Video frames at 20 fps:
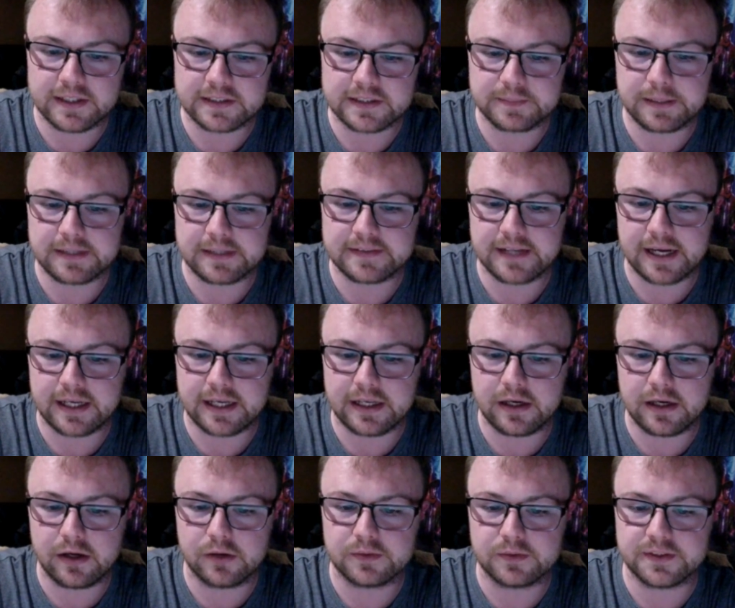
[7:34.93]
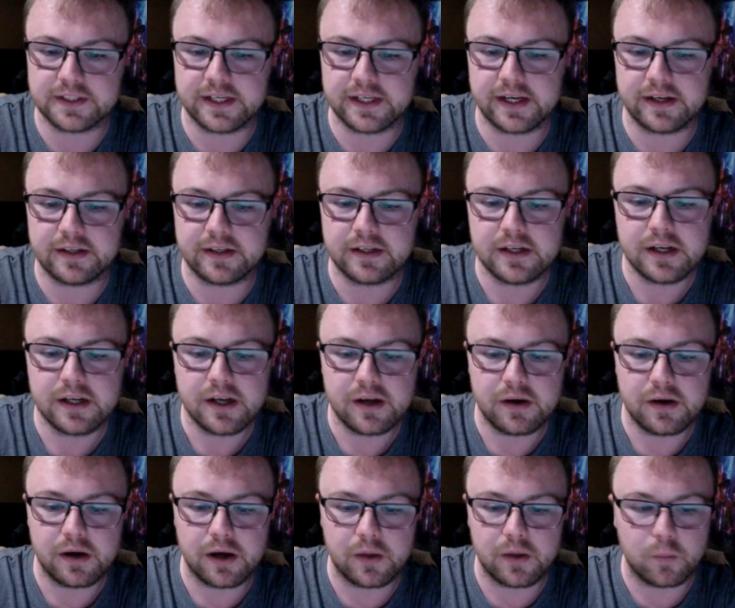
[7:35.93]
spectacular Ozian
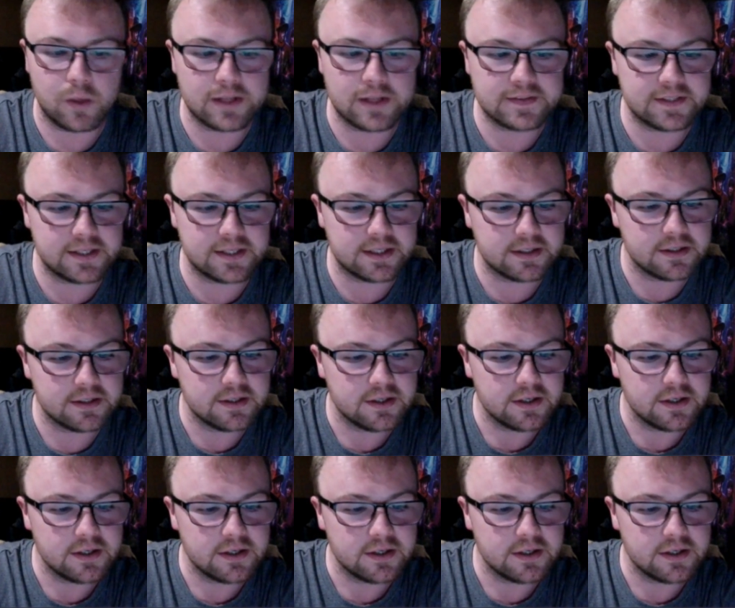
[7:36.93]
wedding,